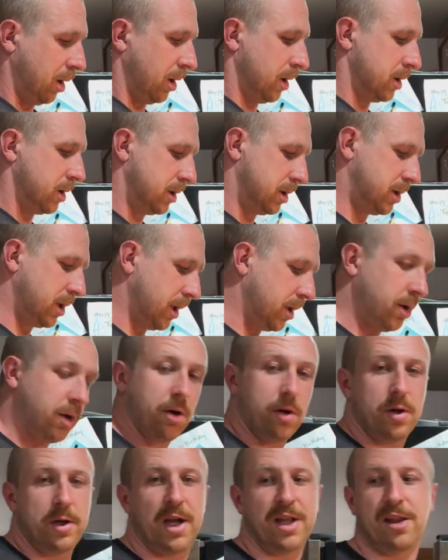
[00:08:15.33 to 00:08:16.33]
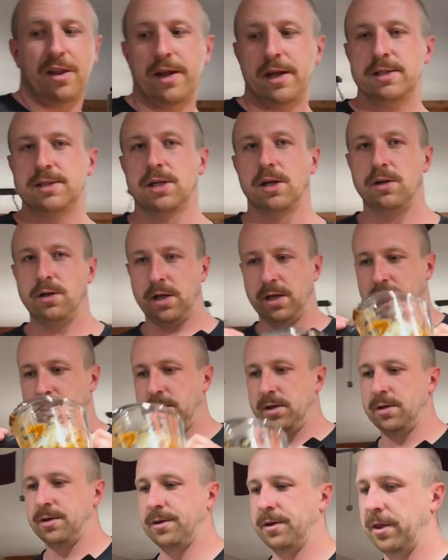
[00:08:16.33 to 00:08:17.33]
So now that that's going,
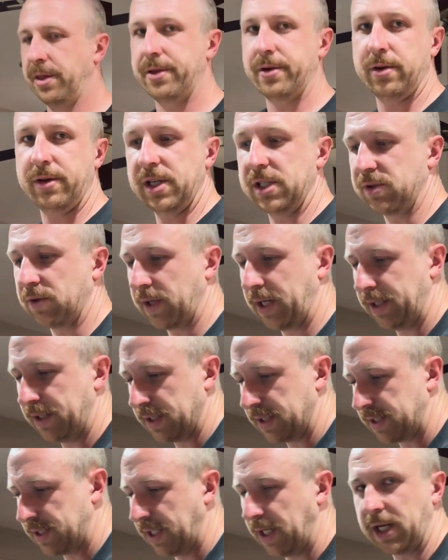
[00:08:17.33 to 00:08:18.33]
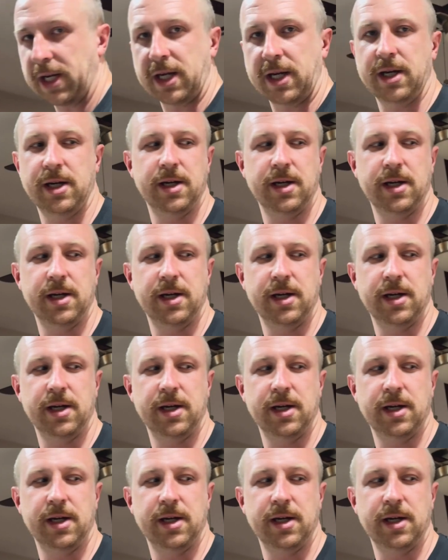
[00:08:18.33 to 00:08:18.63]
throw this right in the sink.